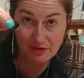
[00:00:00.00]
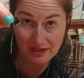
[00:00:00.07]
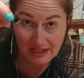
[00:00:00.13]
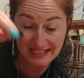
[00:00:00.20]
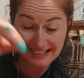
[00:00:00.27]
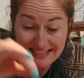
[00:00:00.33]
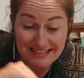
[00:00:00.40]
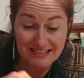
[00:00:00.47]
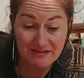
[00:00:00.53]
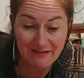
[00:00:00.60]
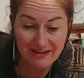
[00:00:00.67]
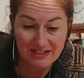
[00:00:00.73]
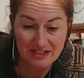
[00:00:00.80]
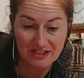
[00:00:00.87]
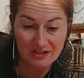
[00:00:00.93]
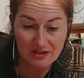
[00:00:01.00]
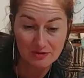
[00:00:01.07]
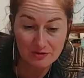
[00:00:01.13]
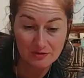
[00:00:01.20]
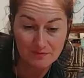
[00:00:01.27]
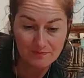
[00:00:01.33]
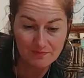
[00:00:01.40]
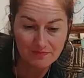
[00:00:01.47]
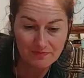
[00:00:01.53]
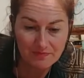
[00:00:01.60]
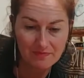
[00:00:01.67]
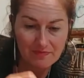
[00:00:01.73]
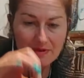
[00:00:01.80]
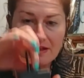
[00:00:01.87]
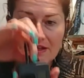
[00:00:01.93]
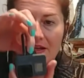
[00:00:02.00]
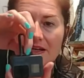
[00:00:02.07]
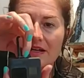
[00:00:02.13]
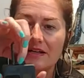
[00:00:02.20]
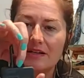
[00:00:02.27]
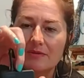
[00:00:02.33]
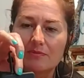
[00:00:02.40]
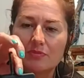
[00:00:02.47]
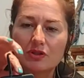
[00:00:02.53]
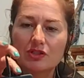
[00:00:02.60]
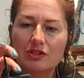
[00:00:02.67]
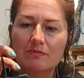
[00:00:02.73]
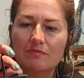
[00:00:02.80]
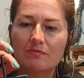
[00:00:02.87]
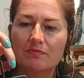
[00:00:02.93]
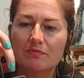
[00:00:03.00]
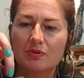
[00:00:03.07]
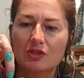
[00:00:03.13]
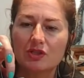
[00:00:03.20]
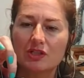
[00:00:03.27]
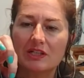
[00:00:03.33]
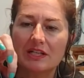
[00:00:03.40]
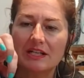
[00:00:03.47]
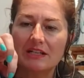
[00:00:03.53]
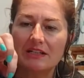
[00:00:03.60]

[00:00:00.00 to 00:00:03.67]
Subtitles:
push it in, and you'll want to